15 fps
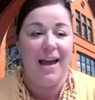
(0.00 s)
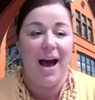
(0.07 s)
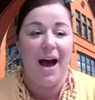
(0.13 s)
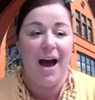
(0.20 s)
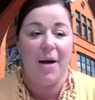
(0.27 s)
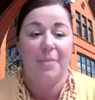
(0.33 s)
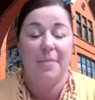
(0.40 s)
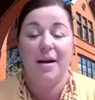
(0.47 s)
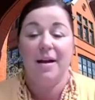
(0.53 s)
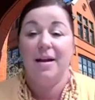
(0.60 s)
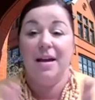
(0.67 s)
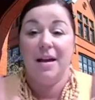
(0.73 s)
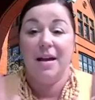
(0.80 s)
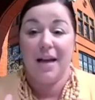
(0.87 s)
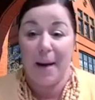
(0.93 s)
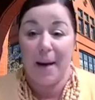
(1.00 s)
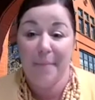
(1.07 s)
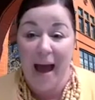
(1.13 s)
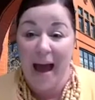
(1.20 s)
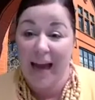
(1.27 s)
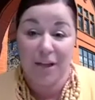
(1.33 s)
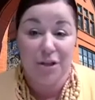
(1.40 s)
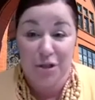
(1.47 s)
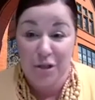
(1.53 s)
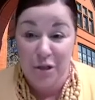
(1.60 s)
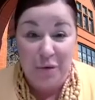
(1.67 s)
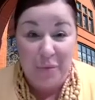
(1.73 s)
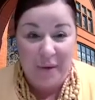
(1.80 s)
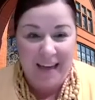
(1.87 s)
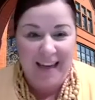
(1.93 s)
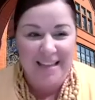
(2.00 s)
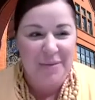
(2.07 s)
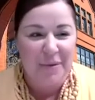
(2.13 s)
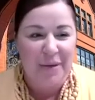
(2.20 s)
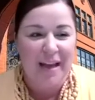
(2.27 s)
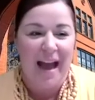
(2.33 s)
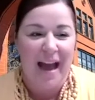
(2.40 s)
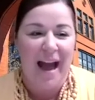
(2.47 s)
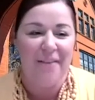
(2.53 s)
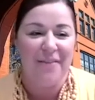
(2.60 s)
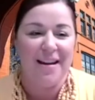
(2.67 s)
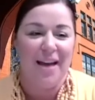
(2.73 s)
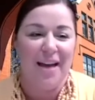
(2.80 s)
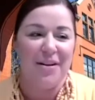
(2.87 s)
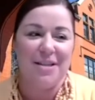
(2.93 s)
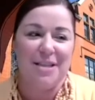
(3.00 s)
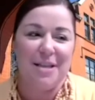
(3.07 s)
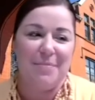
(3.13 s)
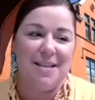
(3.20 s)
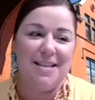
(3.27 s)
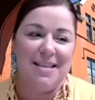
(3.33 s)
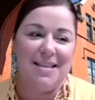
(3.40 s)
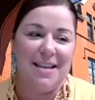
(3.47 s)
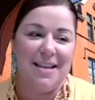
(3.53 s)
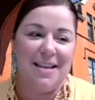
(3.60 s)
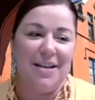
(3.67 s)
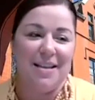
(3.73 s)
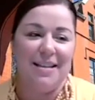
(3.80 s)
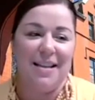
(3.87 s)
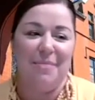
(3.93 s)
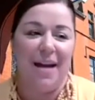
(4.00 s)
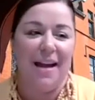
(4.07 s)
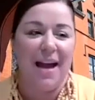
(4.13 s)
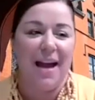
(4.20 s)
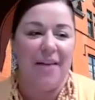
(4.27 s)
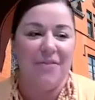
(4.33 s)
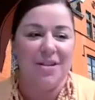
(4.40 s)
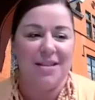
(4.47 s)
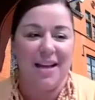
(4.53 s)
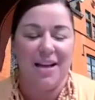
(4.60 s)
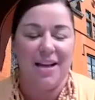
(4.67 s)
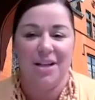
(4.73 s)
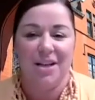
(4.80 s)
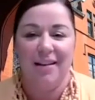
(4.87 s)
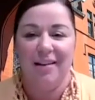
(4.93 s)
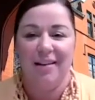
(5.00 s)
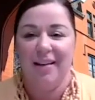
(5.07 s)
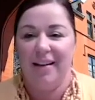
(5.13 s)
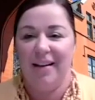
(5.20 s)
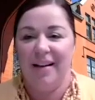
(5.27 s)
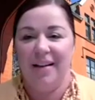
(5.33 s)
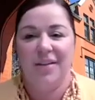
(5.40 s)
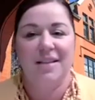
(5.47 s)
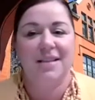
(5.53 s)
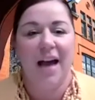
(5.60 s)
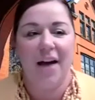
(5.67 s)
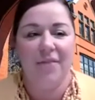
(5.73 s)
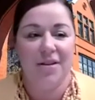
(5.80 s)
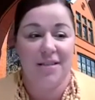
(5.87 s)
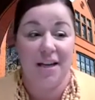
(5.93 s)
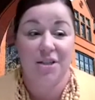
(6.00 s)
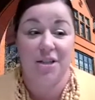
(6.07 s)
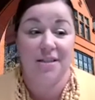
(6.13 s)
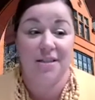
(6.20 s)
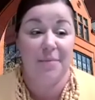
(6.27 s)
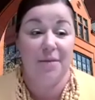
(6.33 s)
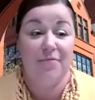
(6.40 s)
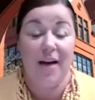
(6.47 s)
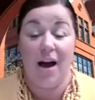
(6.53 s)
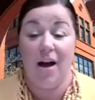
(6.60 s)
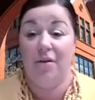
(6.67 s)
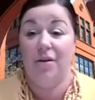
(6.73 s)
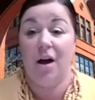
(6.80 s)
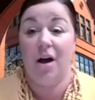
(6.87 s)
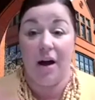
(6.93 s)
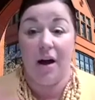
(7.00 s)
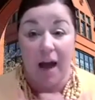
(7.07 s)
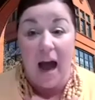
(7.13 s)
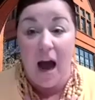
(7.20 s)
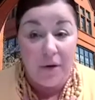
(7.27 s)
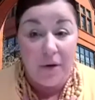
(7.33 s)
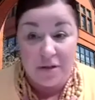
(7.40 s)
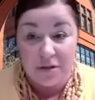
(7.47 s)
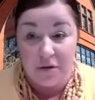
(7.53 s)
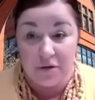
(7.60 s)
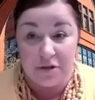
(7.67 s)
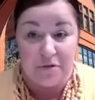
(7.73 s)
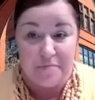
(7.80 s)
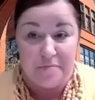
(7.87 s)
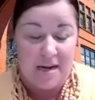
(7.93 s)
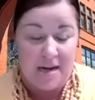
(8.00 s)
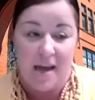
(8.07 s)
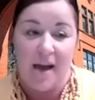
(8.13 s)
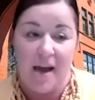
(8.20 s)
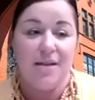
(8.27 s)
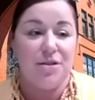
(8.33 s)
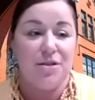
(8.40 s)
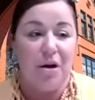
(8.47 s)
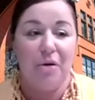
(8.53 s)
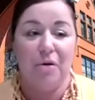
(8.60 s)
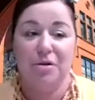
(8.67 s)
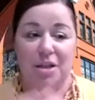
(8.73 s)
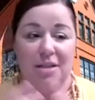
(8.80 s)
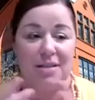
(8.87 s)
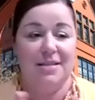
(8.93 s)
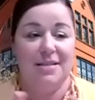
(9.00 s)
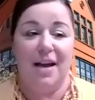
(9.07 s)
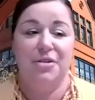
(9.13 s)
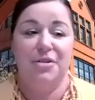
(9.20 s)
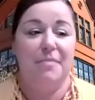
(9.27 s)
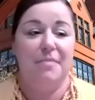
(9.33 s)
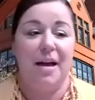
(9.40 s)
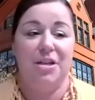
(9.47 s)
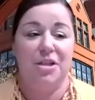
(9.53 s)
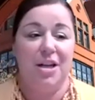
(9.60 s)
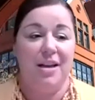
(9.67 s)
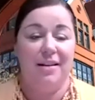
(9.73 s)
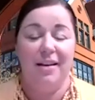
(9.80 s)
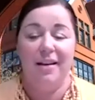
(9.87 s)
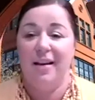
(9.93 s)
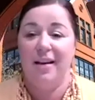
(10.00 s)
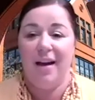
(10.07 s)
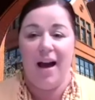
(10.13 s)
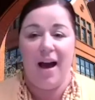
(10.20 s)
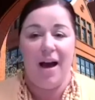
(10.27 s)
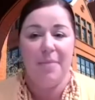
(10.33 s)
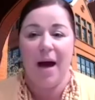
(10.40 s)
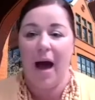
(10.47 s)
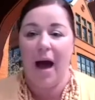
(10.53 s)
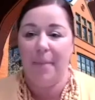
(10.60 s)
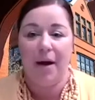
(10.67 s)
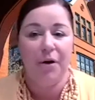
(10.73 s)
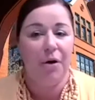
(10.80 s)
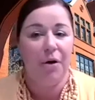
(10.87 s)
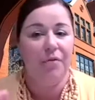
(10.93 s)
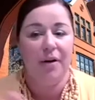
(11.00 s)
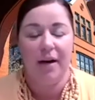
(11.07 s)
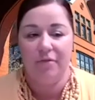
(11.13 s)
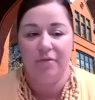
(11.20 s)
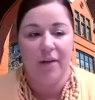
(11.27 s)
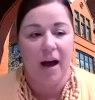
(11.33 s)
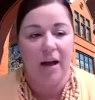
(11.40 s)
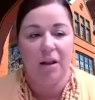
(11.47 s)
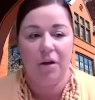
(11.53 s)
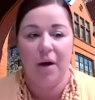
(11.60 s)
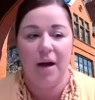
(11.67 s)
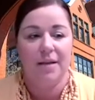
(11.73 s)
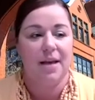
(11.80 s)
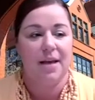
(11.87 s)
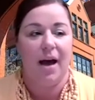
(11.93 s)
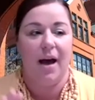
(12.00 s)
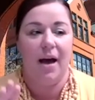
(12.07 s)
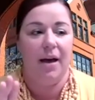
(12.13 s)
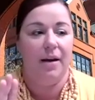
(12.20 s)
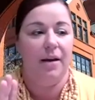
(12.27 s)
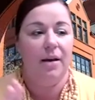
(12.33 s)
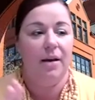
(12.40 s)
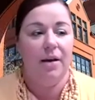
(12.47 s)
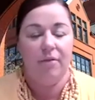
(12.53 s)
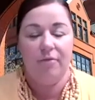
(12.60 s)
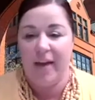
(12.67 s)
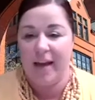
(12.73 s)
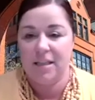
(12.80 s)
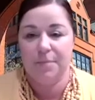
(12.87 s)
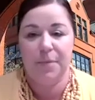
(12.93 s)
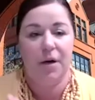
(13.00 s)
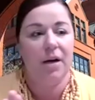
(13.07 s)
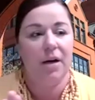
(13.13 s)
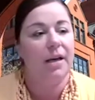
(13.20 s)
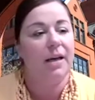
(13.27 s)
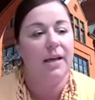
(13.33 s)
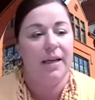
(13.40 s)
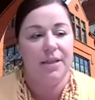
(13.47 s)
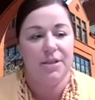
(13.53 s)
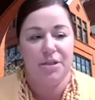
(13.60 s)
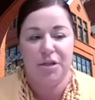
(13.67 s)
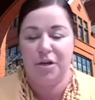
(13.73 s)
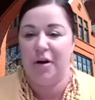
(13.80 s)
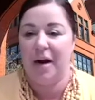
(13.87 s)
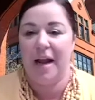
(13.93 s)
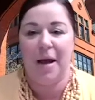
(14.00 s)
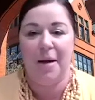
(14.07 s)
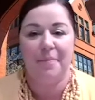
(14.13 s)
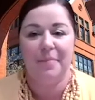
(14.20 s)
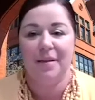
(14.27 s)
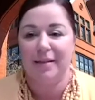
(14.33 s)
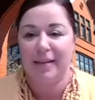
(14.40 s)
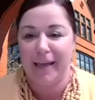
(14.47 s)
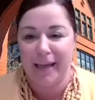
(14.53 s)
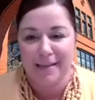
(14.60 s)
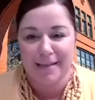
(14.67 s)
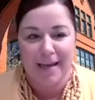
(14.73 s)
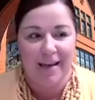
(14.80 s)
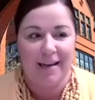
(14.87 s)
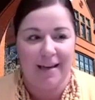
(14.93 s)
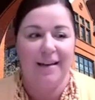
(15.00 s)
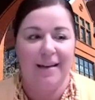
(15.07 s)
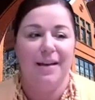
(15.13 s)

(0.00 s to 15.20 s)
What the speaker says: Come back in 2 weeks. We'll have another Sips and Skills alumni conversation. These conversations can be found on our social media. So just as Sandra mentioned, hop on over and follow us on Facebook, Instagram, LinkedIn.